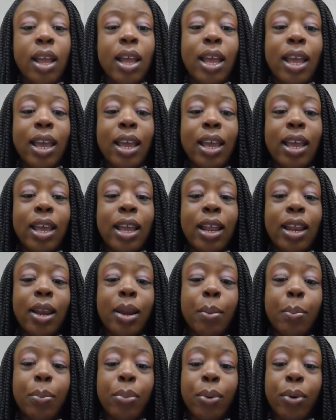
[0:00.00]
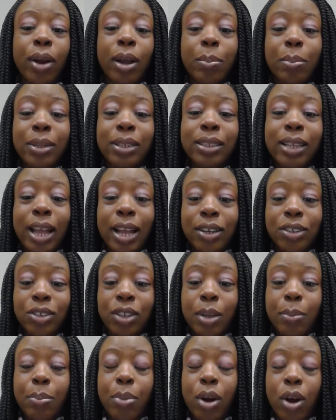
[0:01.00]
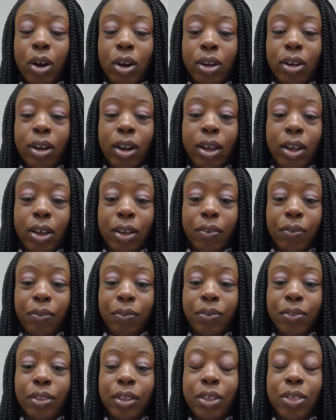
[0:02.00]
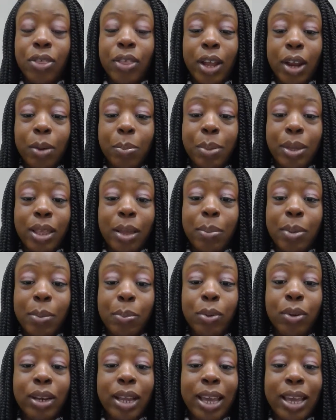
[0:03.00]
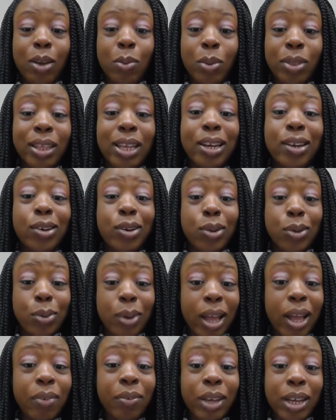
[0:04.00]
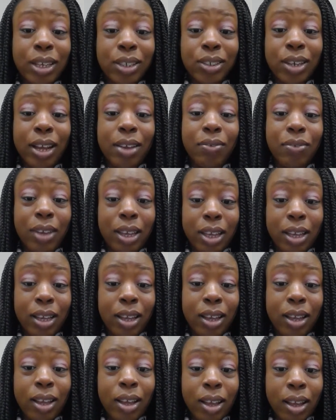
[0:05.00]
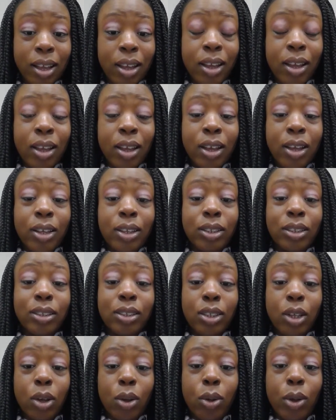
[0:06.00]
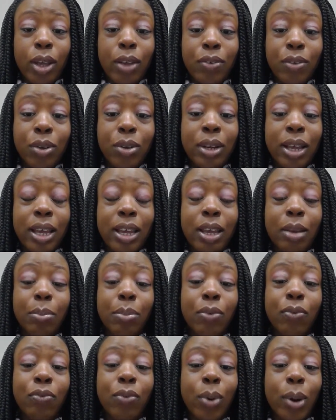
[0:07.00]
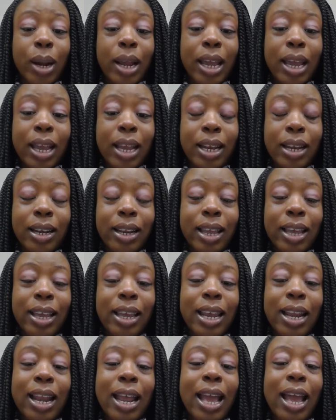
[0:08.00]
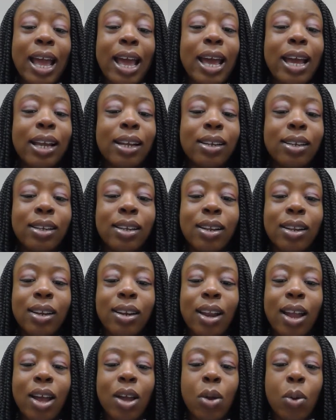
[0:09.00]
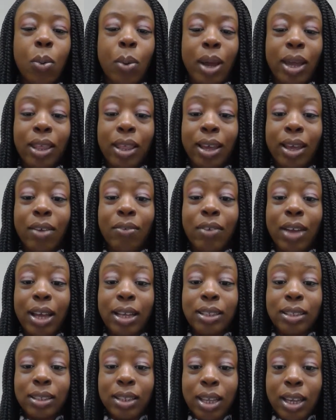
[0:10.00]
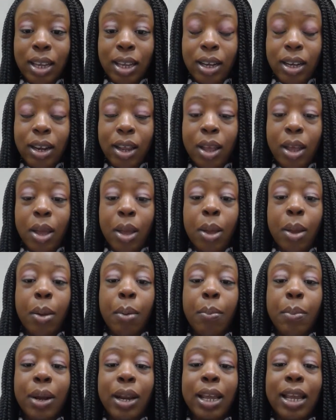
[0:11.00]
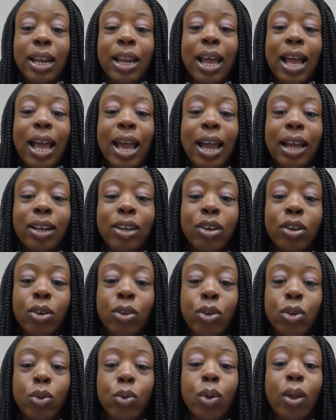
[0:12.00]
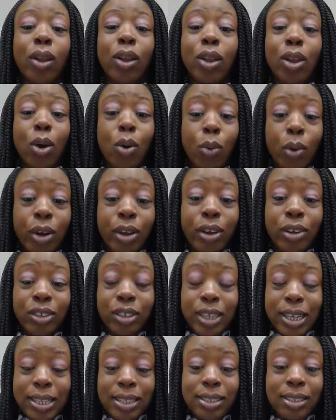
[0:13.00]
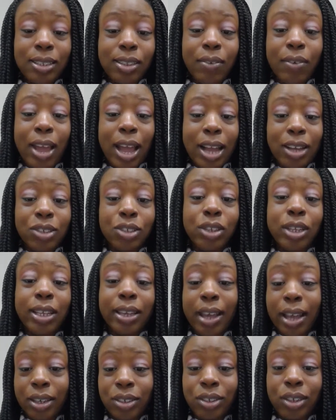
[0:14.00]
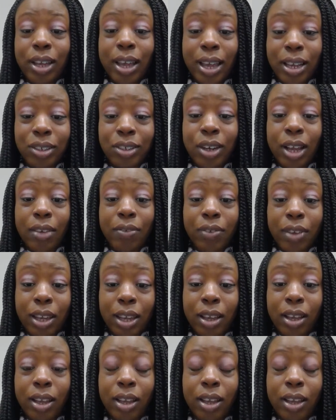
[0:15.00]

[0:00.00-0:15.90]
And PrEP is actually part of the therapy that people take when they do have HIV. So if you take it beforehand, it can act not quite like a vaccine, but it can act to lower your chances of actually catching HIV.